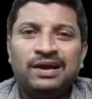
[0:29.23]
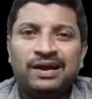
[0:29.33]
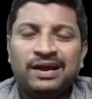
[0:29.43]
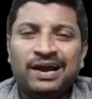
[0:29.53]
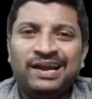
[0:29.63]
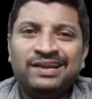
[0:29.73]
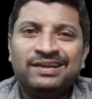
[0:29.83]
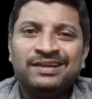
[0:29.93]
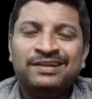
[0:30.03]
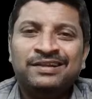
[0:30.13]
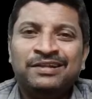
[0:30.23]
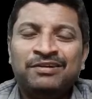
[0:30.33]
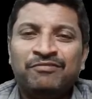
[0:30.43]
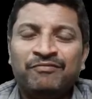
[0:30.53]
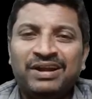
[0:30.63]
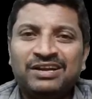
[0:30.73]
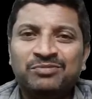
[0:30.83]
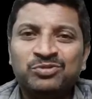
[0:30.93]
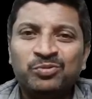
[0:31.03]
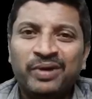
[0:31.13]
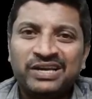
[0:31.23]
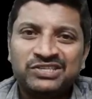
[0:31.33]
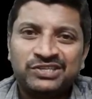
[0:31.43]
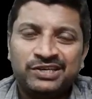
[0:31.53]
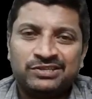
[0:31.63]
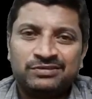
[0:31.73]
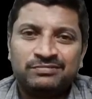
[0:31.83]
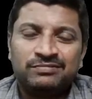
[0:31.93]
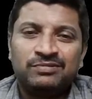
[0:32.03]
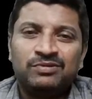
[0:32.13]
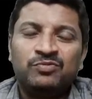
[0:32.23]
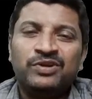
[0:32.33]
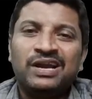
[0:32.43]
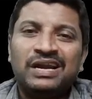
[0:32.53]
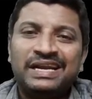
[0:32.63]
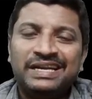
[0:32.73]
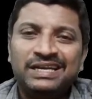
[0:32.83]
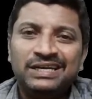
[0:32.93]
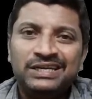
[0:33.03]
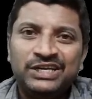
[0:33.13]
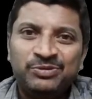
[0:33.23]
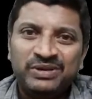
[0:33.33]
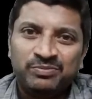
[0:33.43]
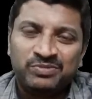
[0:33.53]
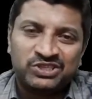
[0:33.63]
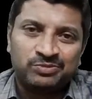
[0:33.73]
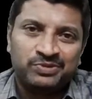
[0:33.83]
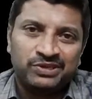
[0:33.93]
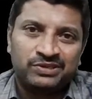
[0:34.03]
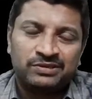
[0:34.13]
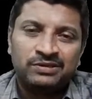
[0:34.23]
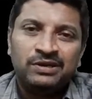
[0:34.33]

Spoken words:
Hi, welcome to MACSGATE. We are learning DBMS subject.